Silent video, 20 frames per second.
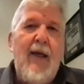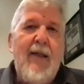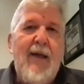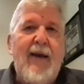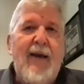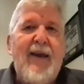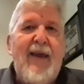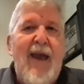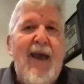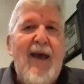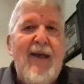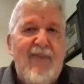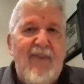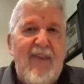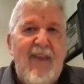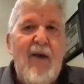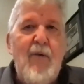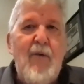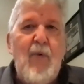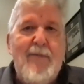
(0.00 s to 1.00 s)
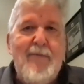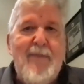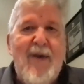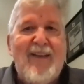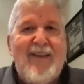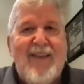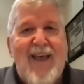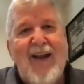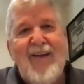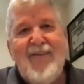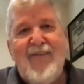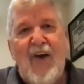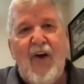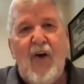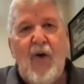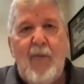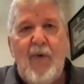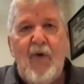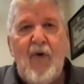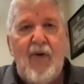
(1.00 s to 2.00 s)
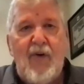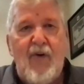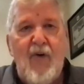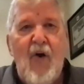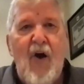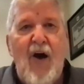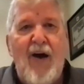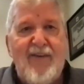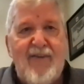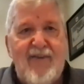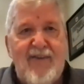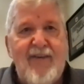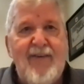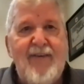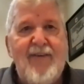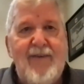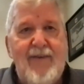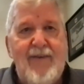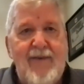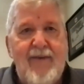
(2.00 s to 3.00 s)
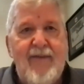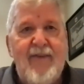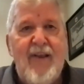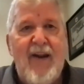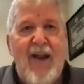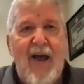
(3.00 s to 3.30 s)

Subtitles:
again, they would make that available across the